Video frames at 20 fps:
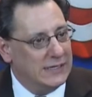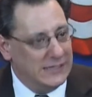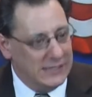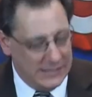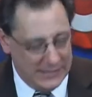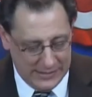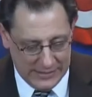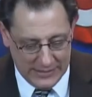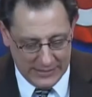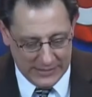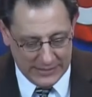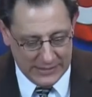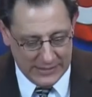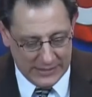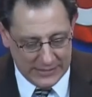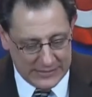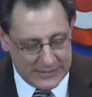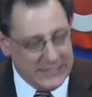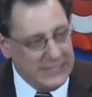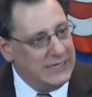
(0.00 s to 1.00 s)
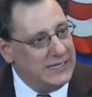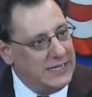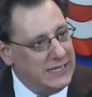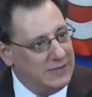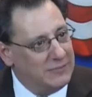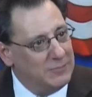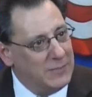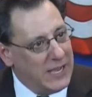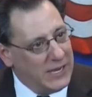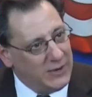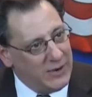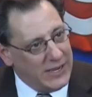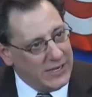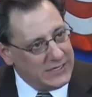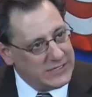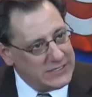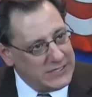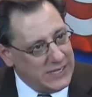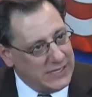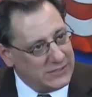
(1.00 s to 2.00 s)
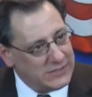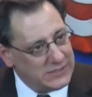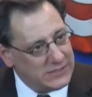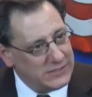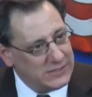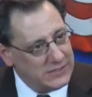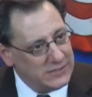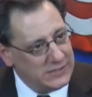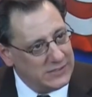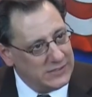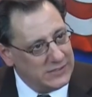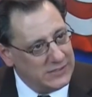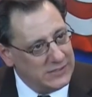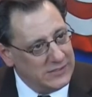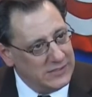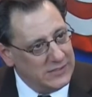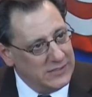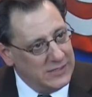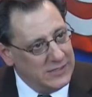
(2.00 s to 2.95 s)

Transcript: a CD of my greatest hits.